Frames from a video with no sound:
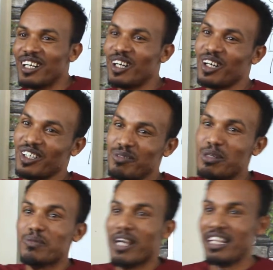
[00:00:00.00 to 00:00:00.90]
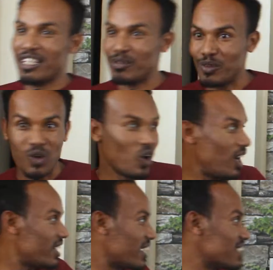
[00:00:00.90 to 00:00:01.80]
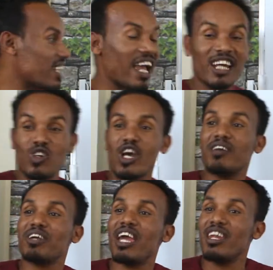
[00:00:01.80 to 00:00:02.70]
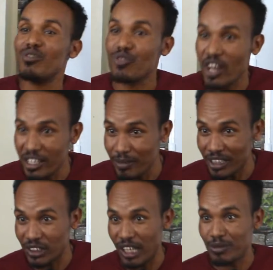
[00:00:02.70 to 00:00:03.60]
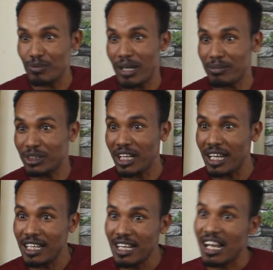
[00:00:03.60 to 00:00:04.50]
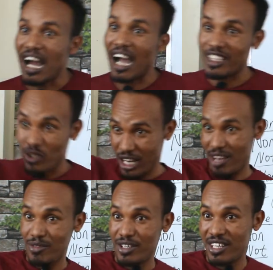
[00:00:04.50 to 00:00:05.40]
or minim yellenyum or you can say i don't have any friend malchal minbal michal i don't have